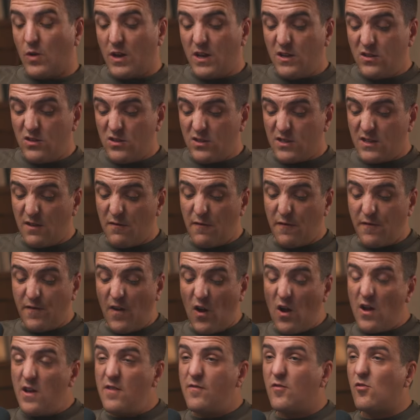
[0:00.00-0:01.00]
know. Well, she just said
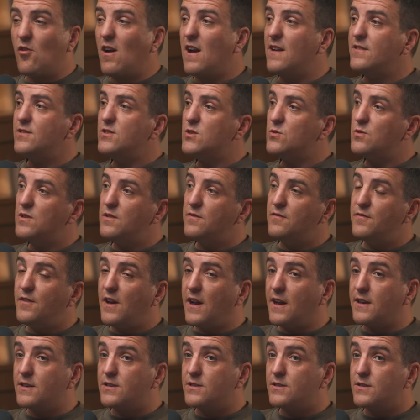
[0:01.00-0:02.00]
$5,000 to
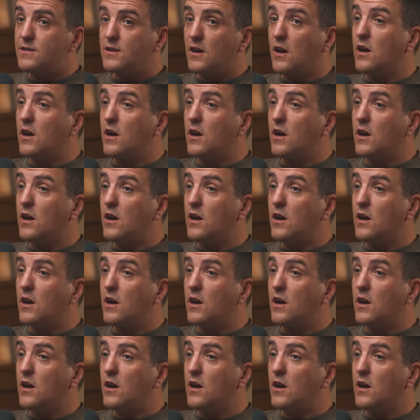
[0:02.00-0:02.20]
invest.